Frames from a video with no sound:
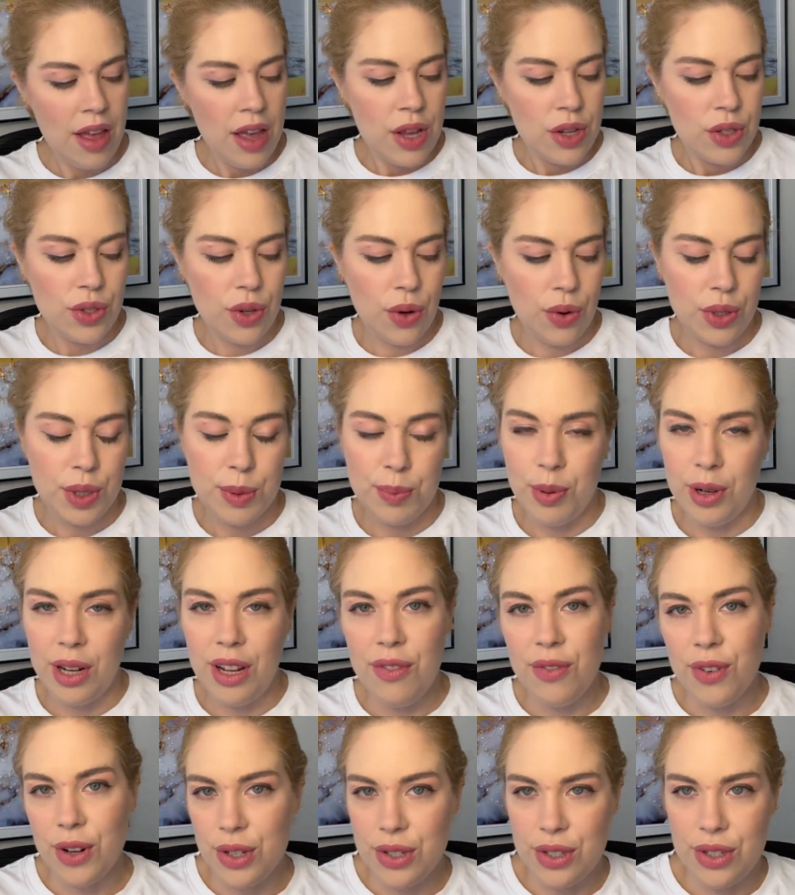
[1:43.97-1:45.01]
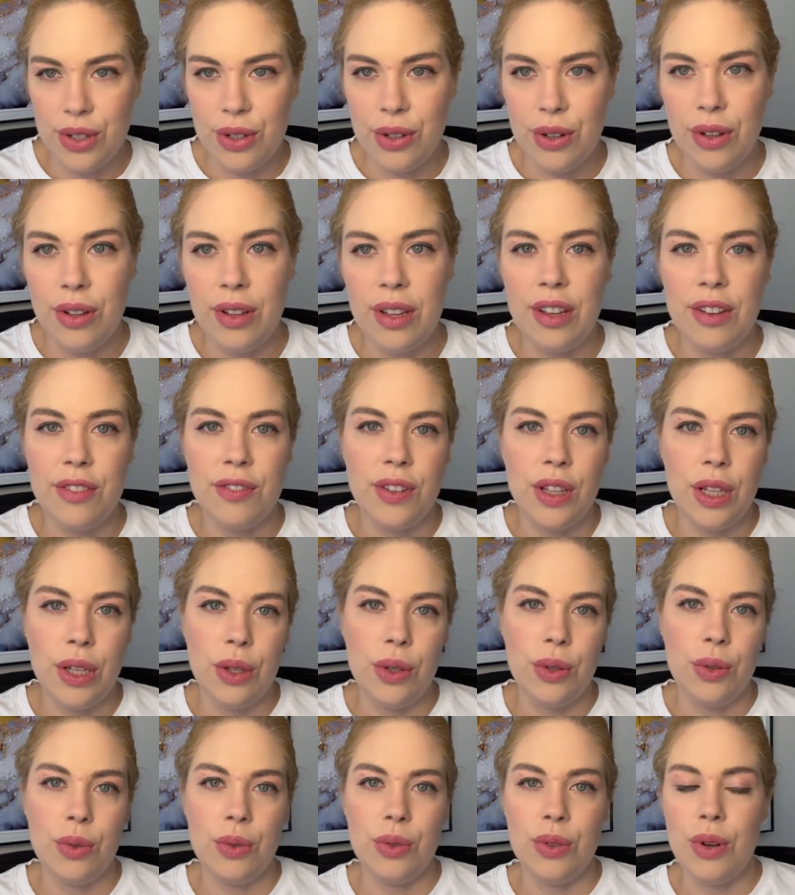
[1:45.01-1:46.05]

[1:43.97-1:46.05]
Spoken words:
So it's pretty versatile if you